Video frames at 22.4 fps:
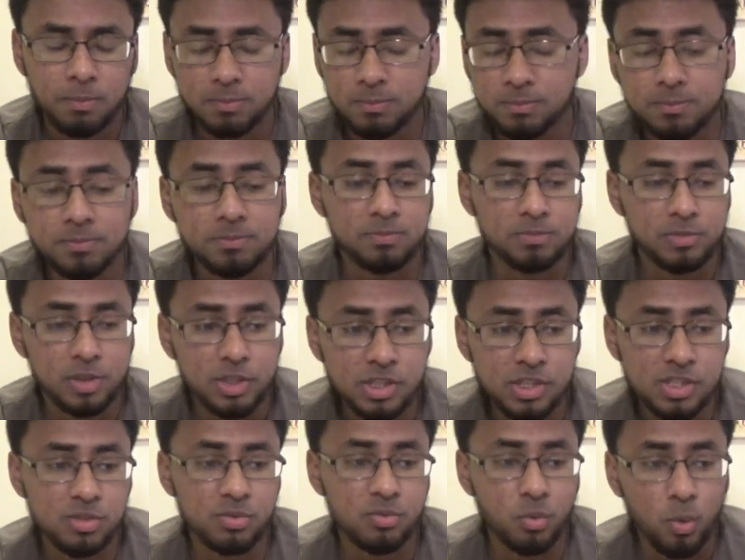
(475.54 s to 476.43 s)
hmm,
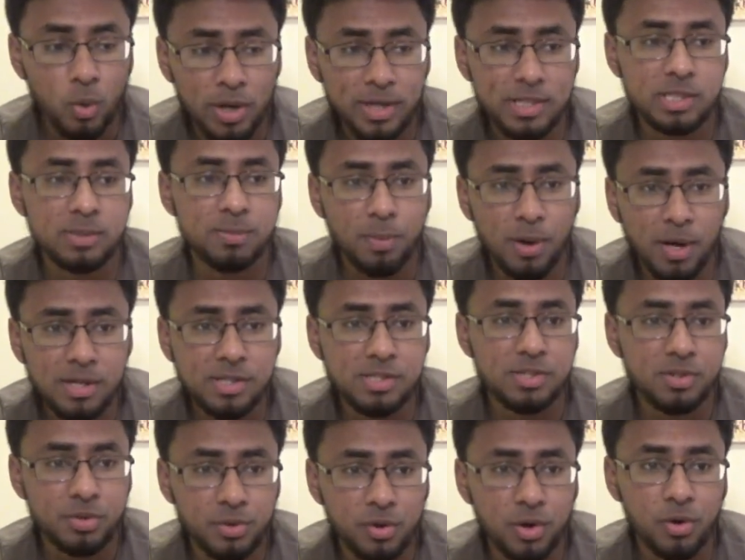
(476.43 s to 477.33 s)
this is quite
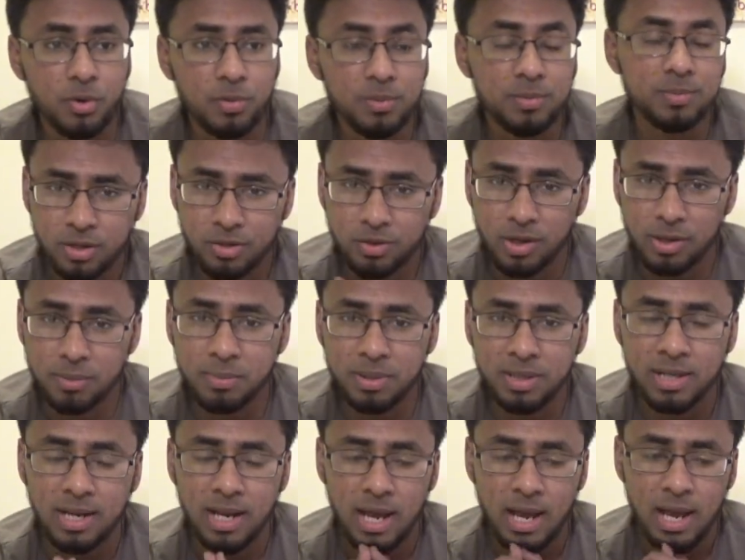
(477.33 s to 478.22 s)
spicy, you know? You know what I
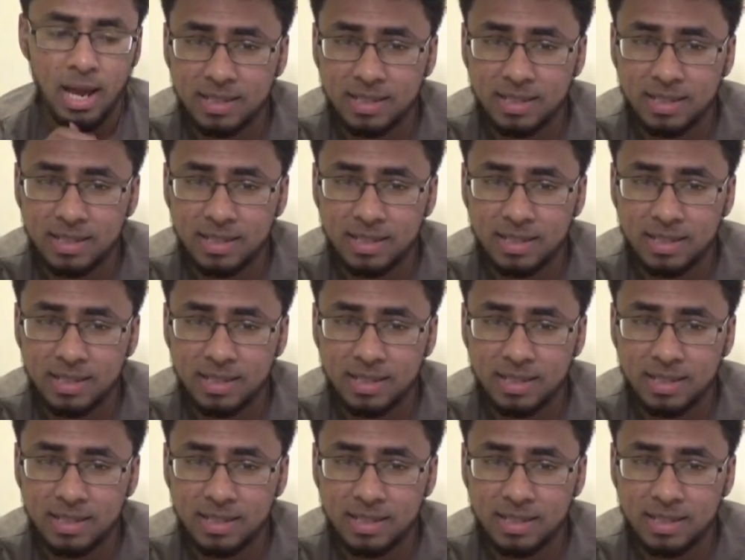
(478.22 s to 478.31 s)
mean?